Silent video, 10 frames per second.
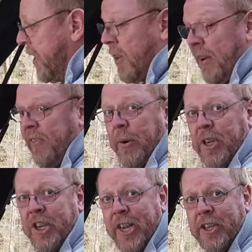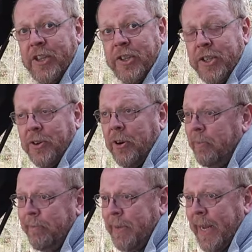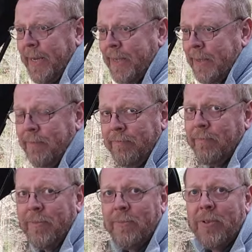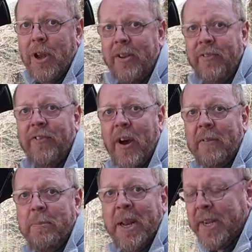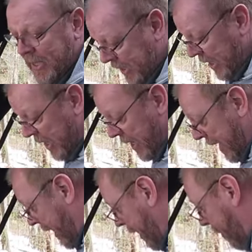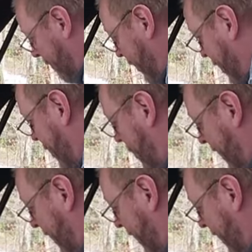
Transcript: So that filter change, as you saw, takes not even five minutes. Um, you can